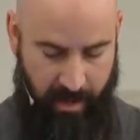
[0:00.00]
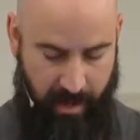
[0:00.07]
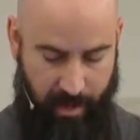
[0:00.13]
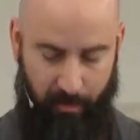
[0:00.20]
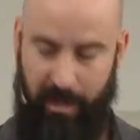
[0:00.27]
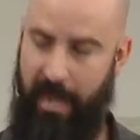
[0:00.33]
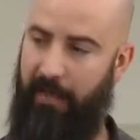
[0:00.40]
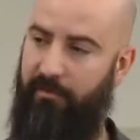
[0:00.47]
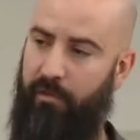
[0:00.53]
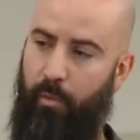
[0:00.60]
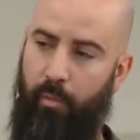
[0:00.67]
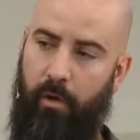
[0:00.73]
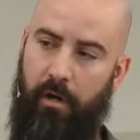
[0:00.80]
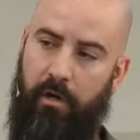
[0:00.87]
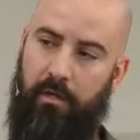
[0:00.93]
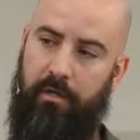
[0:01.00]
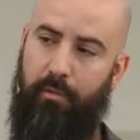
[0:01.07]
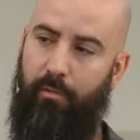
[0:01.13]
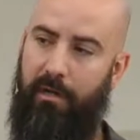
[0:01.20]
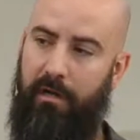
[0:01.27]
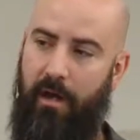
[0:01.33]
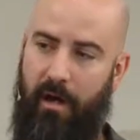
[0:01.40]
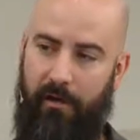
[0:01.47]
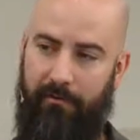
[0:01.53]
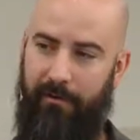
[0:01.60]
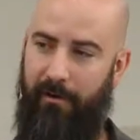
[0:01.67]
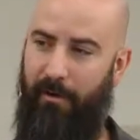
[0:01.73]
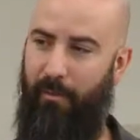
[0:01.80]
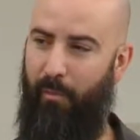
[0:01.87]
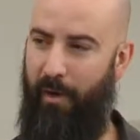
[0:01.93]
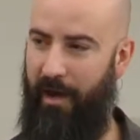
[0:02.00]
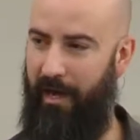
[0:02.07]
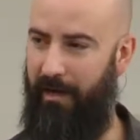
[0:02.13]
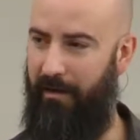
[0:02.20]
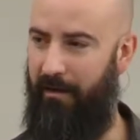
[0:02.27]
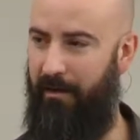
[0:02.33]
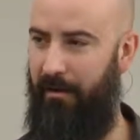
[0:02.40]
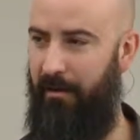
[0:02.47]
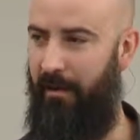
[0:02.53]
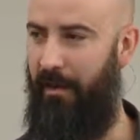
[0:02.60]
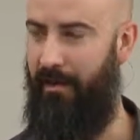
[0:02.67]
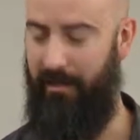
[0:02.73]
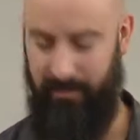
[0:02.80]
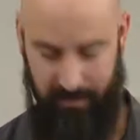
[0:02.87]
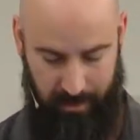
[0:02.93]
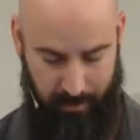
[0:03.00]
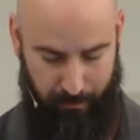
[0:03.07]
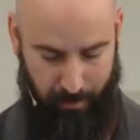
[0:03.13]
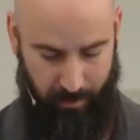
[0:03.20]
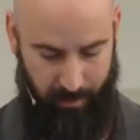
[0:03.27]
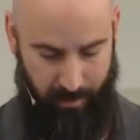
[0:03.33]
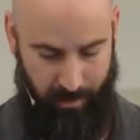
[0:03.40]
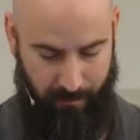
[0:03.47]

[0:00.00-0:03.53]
And we have to work to recover a wider and a deeper